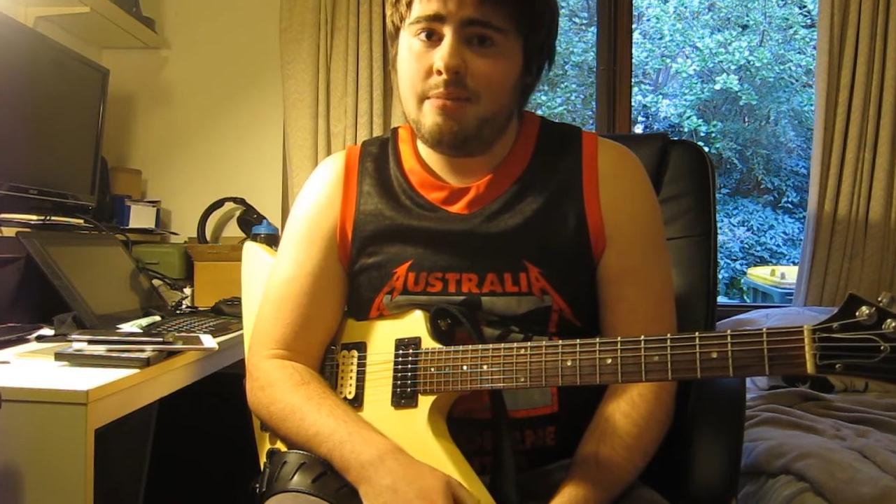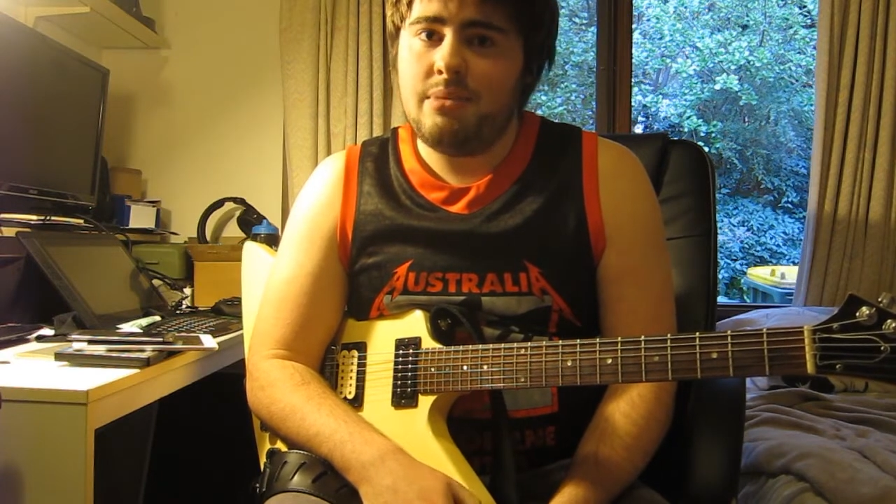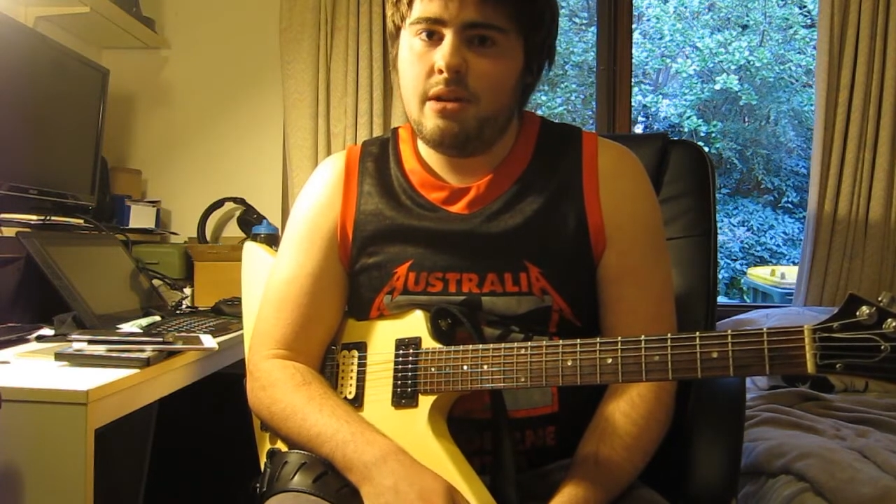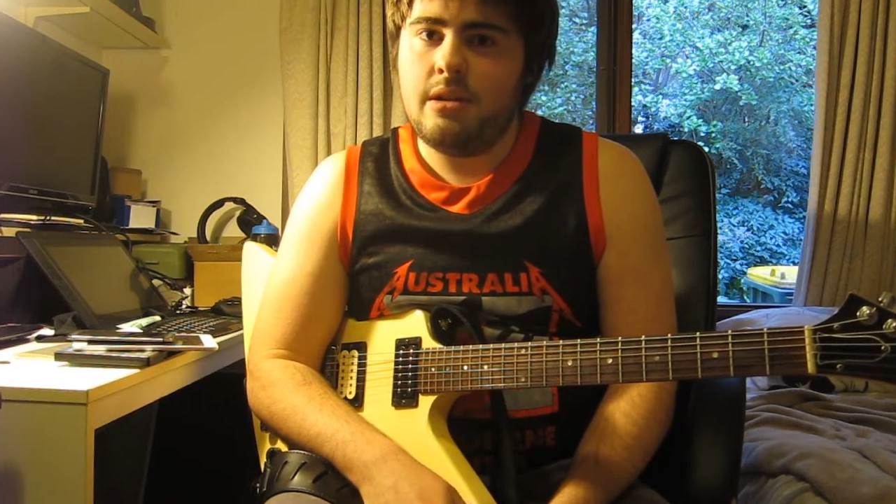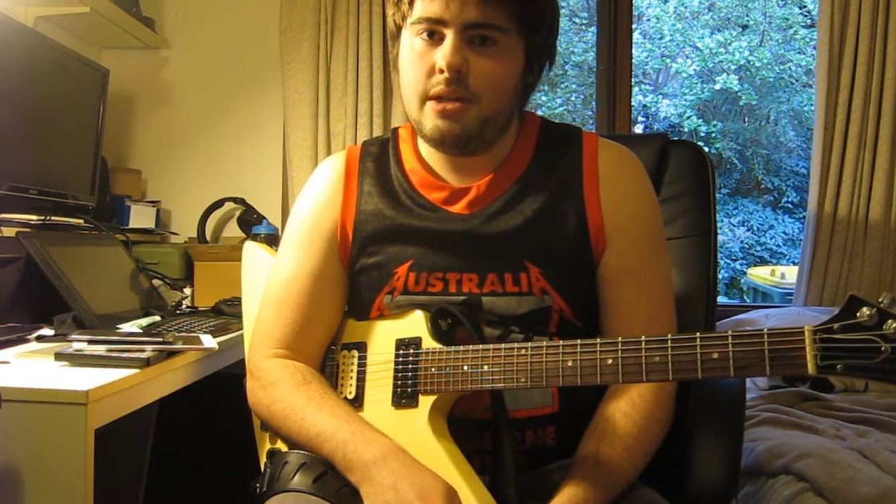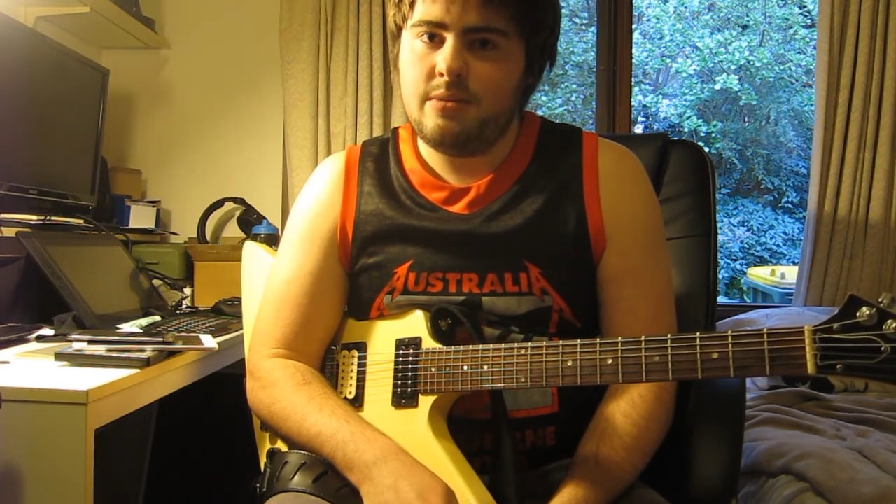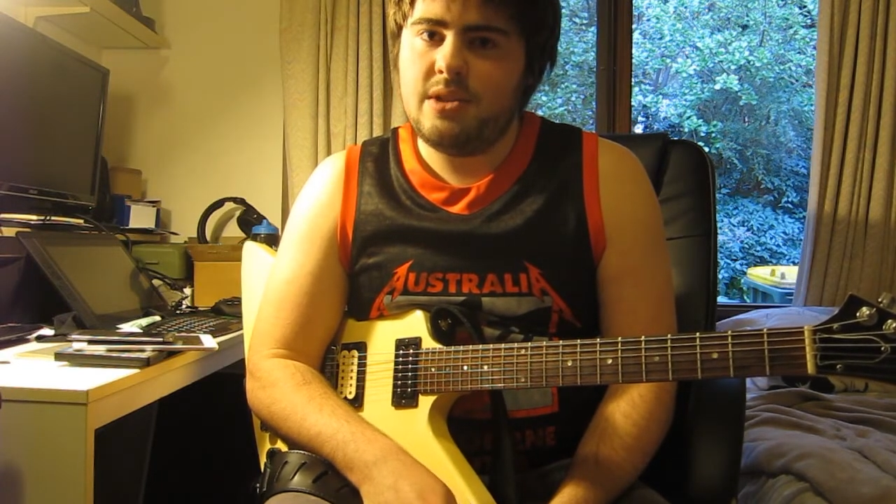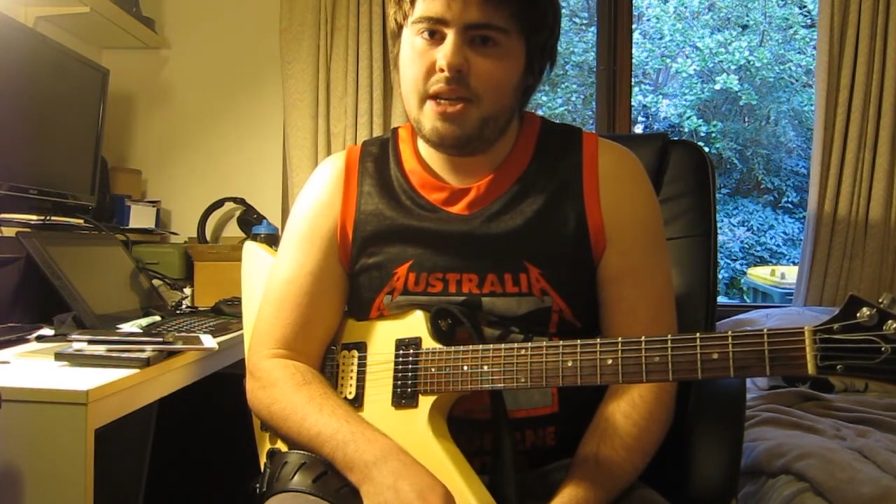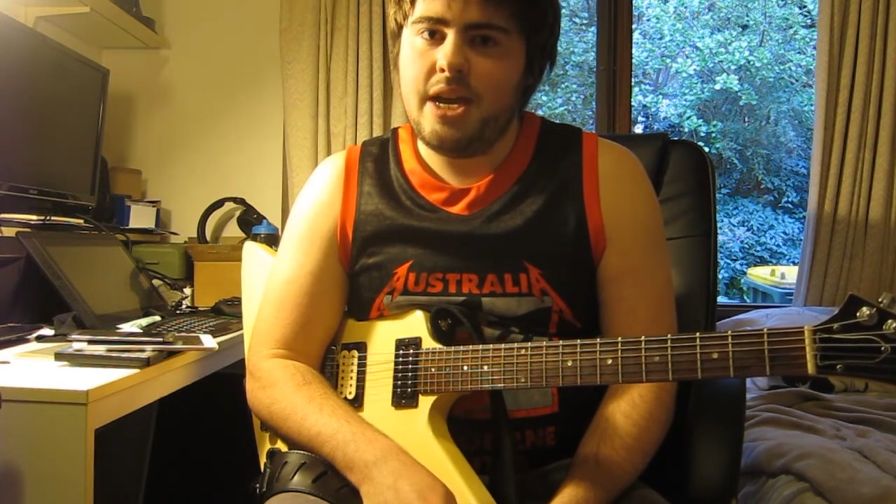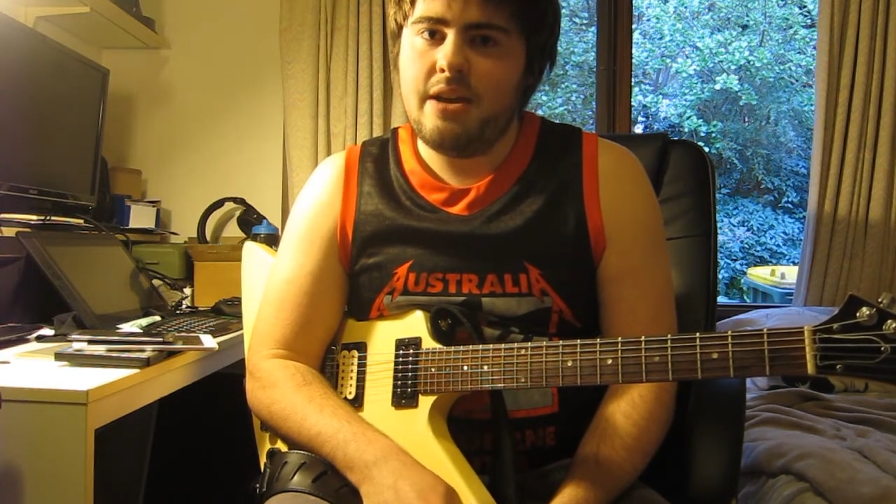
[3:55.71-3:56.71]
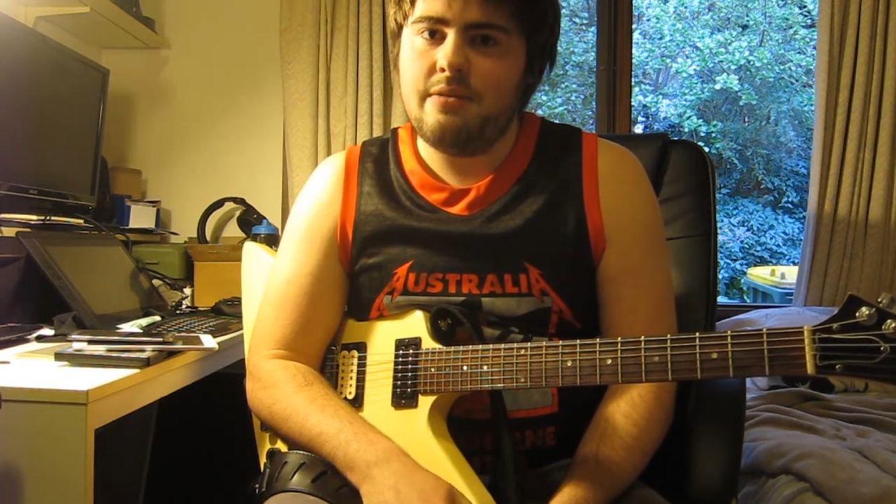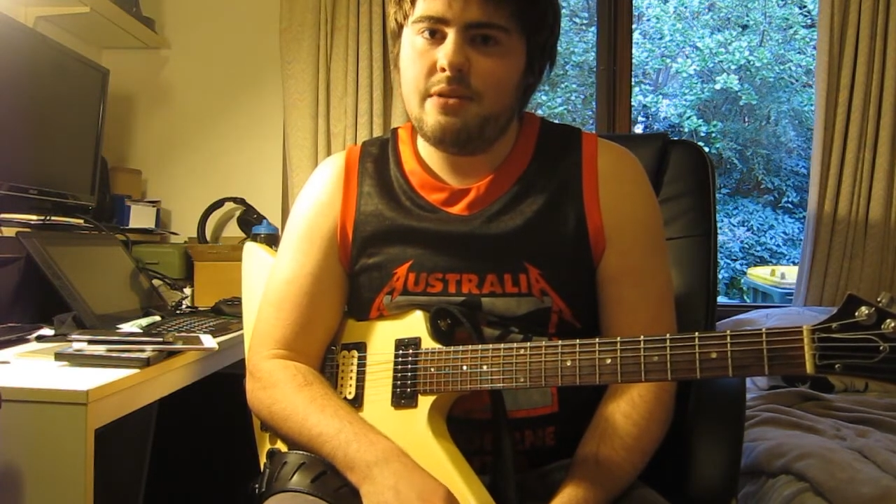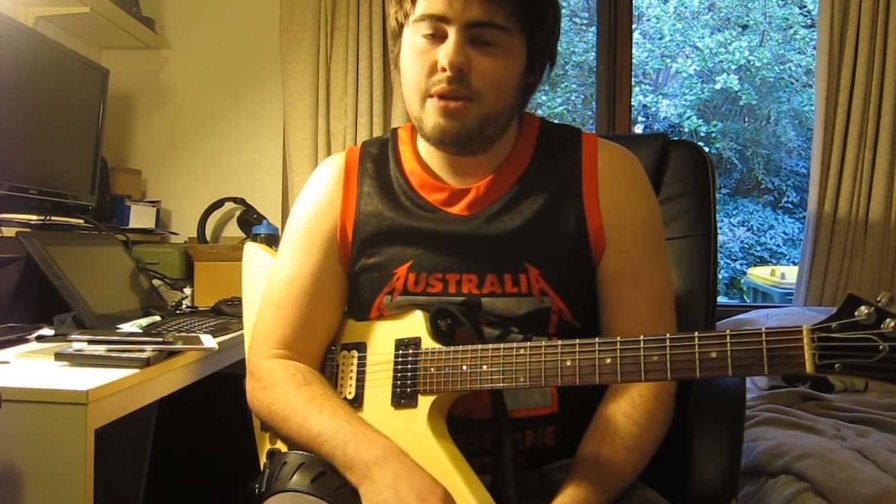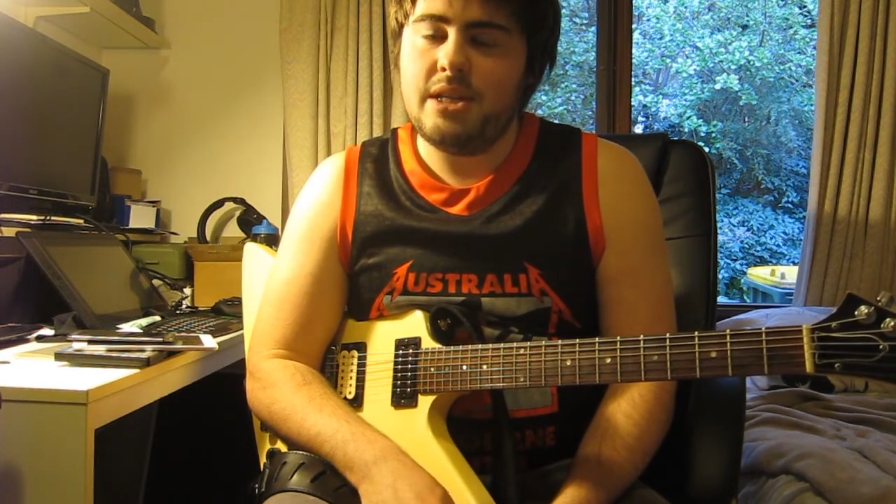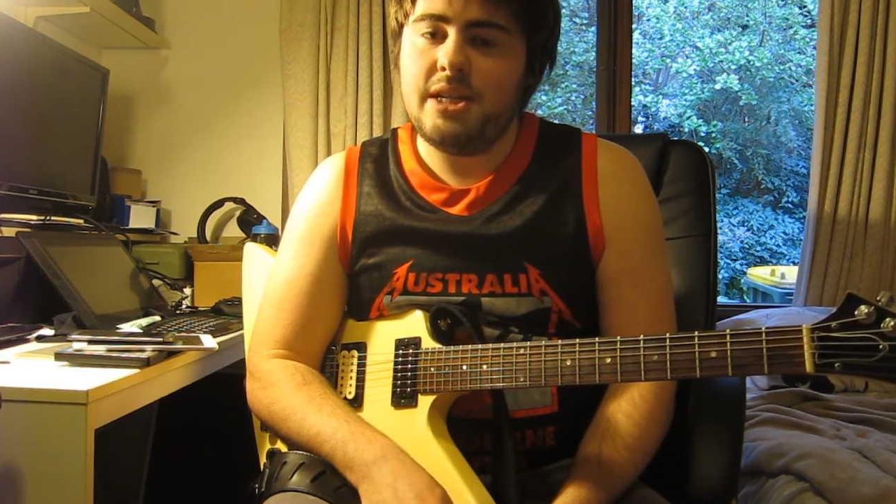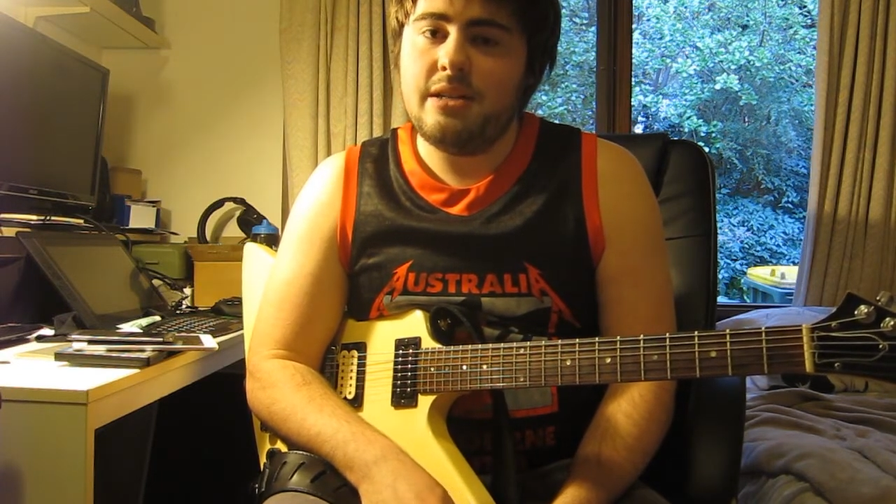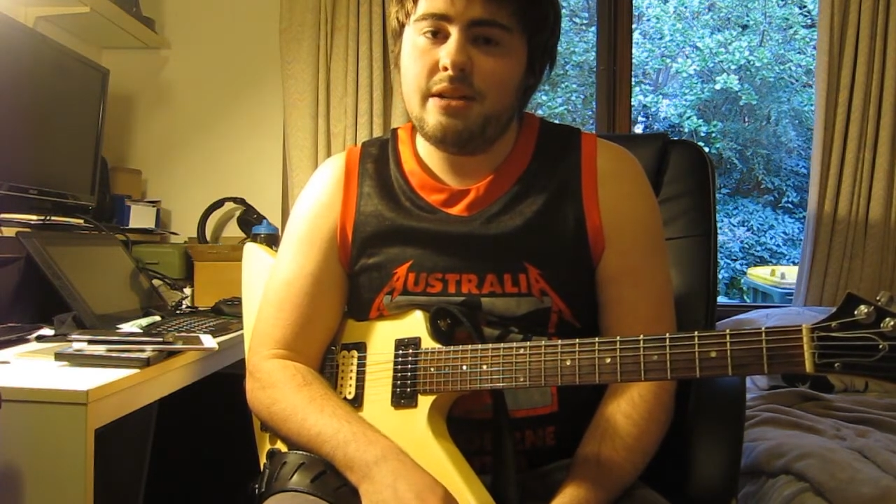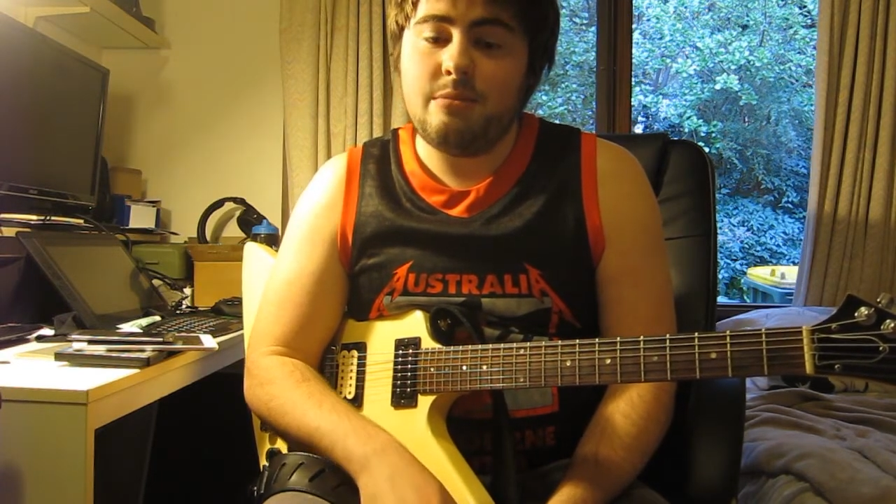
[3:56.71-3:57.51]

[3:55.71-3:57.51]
upload it and we'll see how everyone did.